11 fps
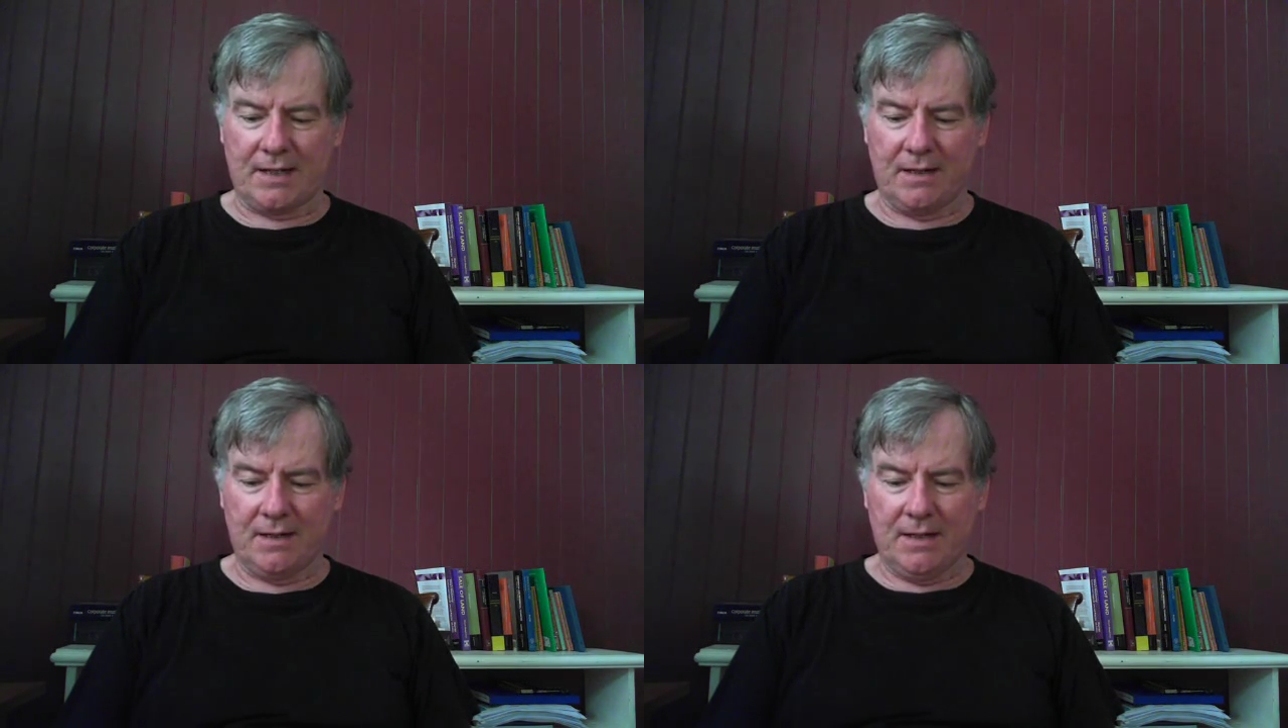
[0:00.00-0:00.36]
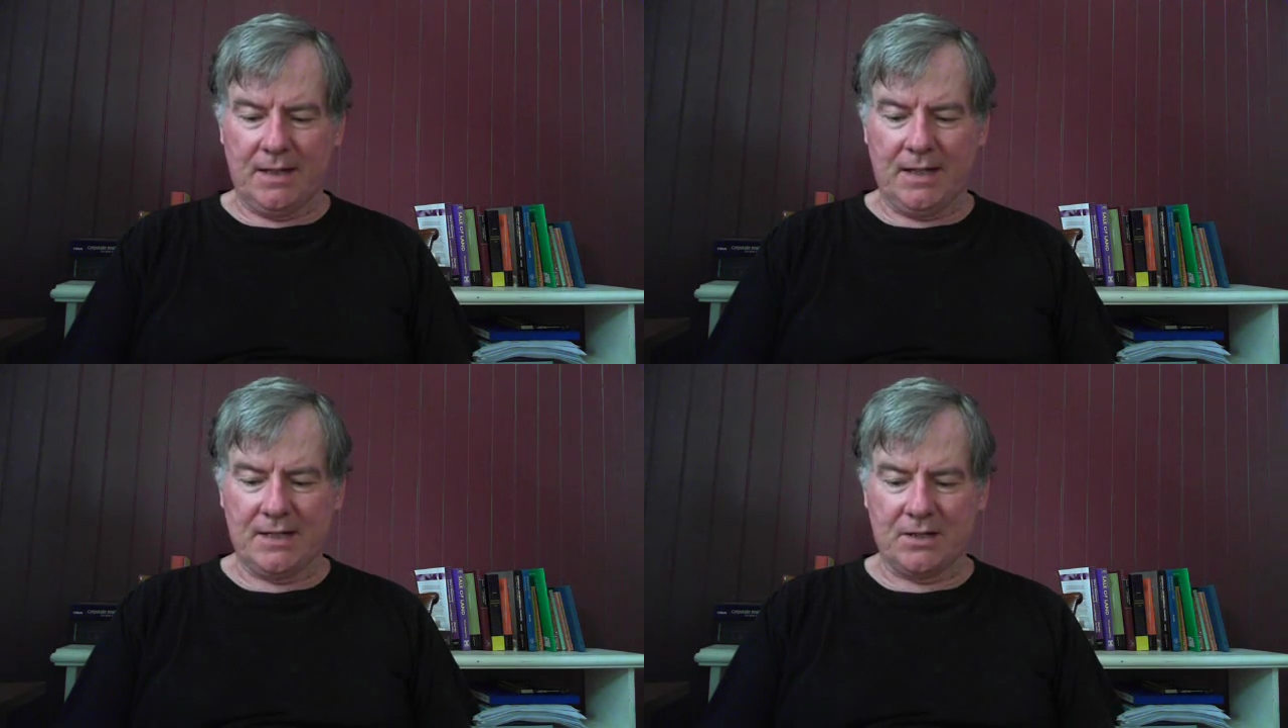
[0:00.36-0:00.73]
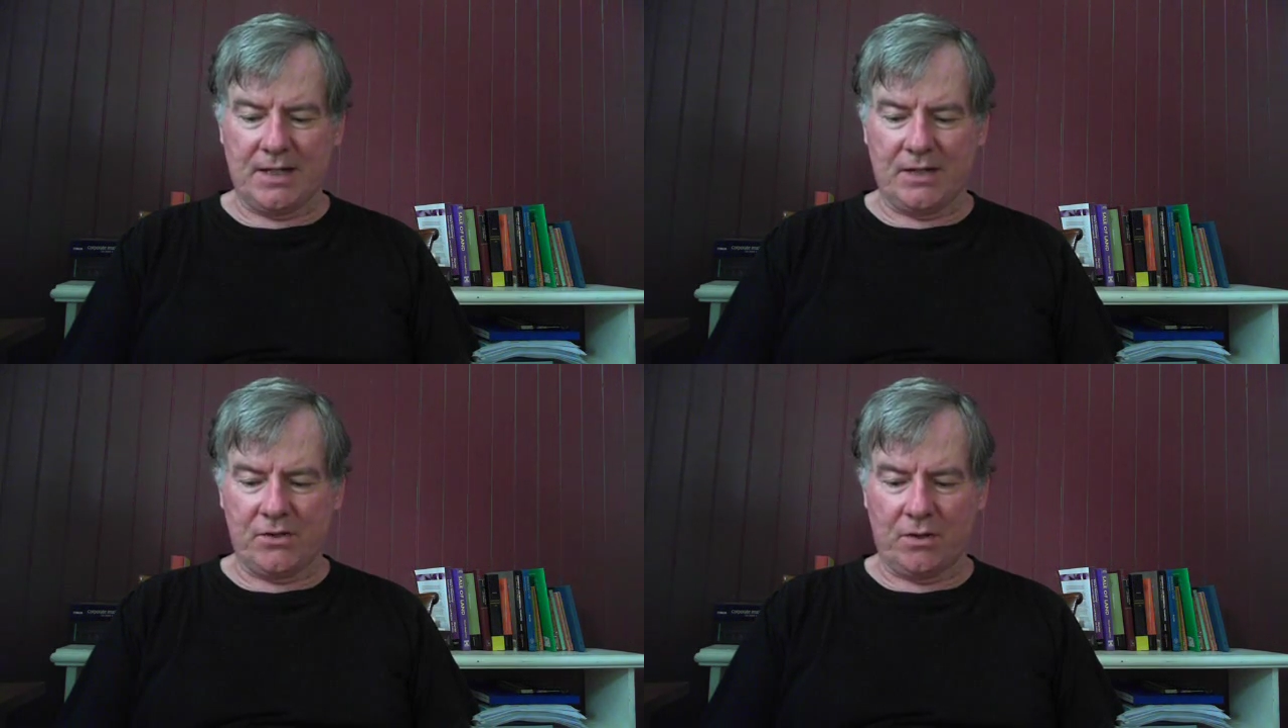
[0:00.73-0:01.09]
take his
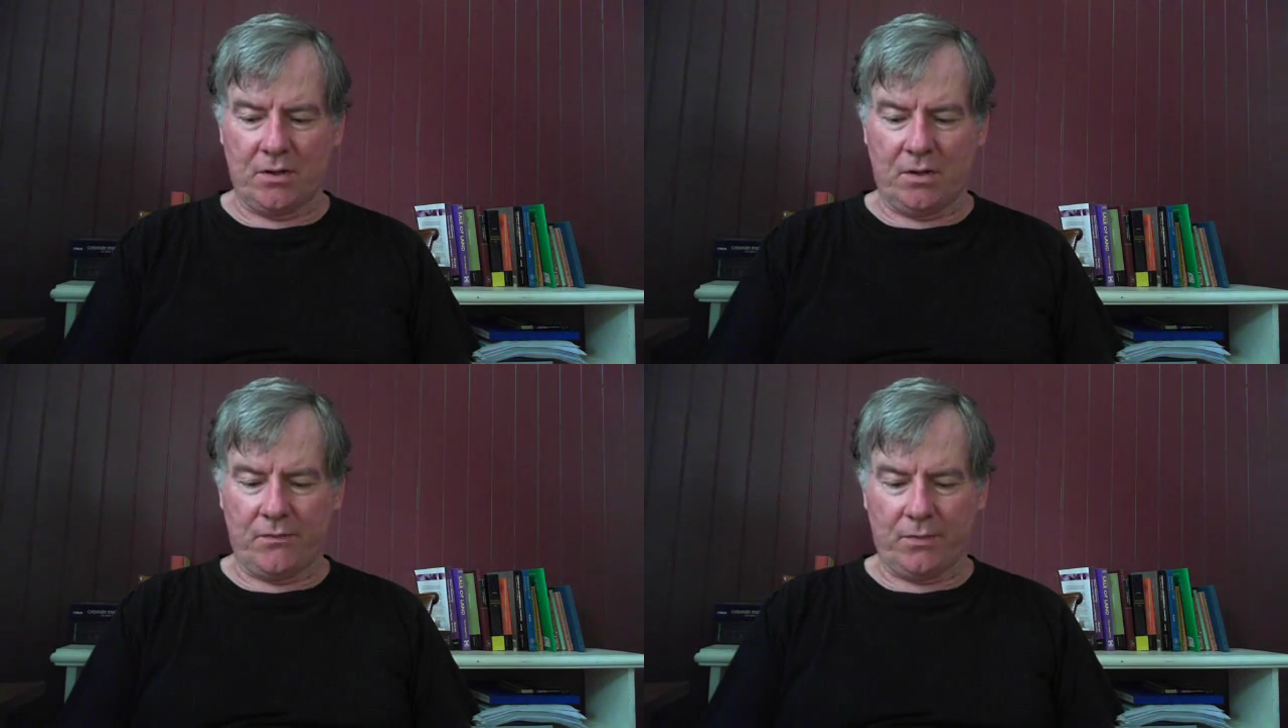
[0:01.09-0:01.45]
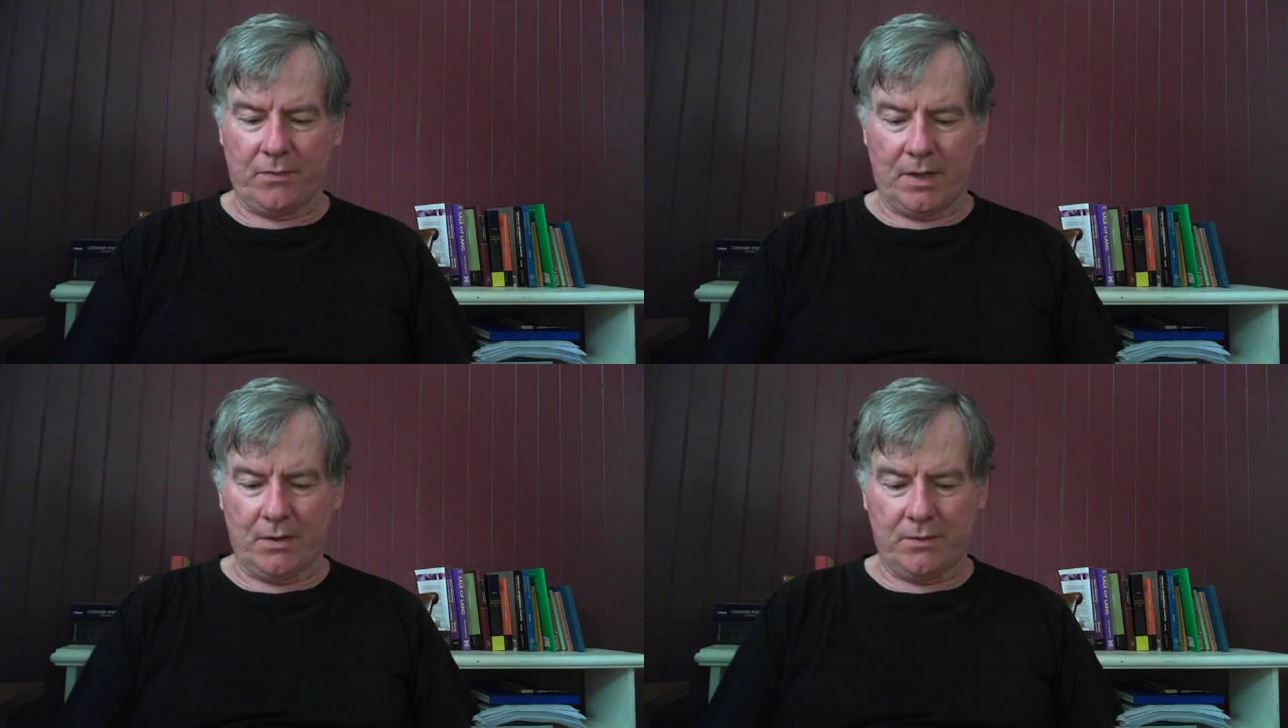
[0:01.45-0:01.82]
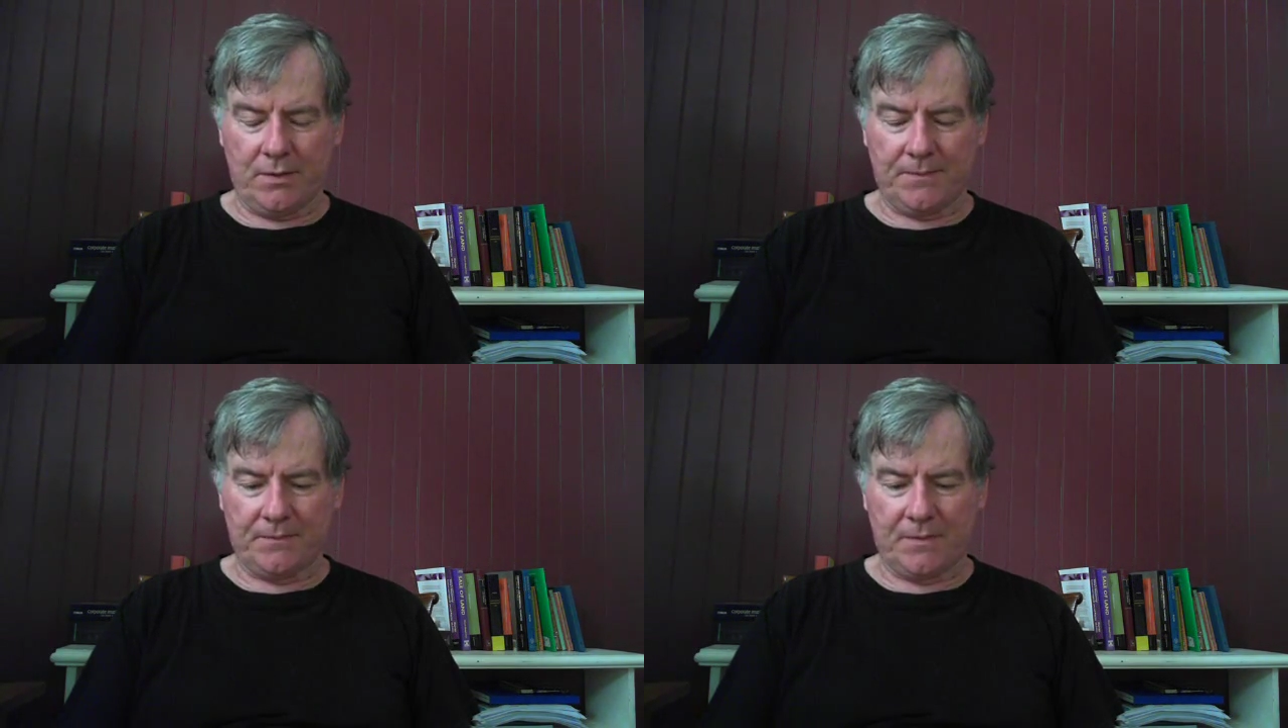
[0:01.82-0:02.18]
attention off the
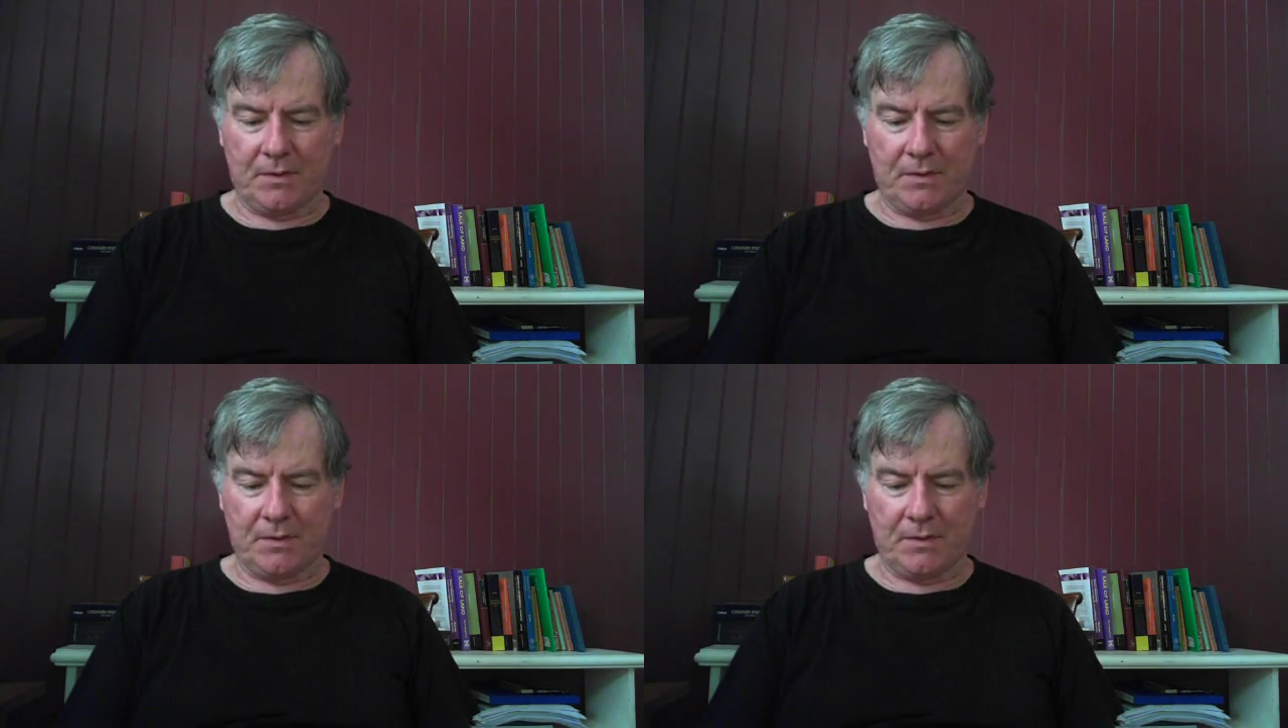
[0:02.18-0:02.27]
road.